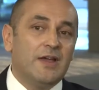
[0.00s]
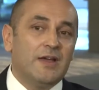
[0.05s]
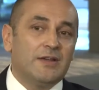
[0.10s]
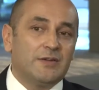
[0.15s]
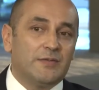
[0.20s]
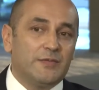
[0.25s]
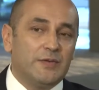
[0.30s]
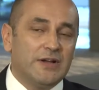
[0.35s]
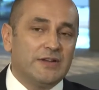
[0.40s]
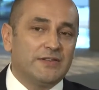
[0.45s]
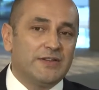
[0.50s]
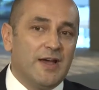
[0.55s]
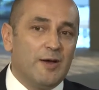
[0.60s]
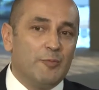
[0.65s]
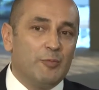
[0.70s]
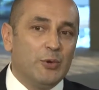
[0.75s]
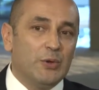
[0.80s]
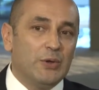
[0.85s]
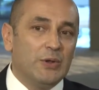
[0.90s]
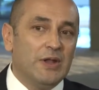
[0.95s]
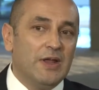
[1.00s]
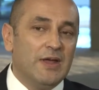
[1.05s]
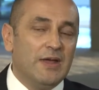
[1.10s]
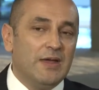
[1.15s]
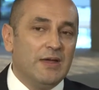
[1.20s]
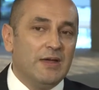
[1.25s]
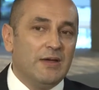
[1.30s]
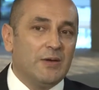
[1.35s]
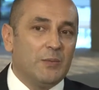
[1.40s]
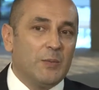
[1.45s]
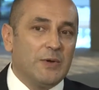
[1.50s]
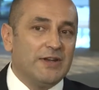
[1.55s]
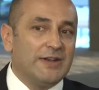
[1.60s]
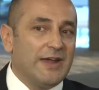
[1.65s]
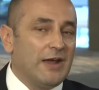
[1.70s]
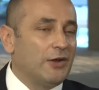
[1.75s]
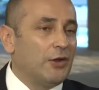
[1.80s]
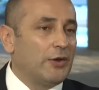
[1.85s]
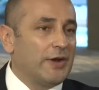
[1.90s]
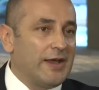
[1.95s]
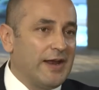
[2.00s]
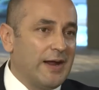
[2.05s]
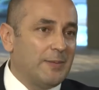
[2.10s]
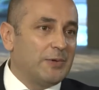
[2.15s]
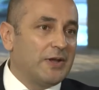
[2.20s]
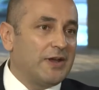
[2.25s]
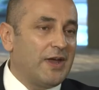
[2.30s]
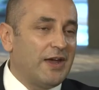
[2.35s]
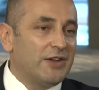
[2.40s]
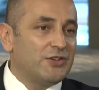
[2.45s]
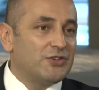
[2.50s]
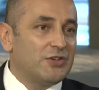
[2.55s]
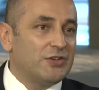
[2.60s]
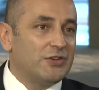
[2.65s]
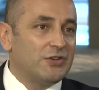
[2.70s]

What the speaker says: So for example, when you're downloading an application,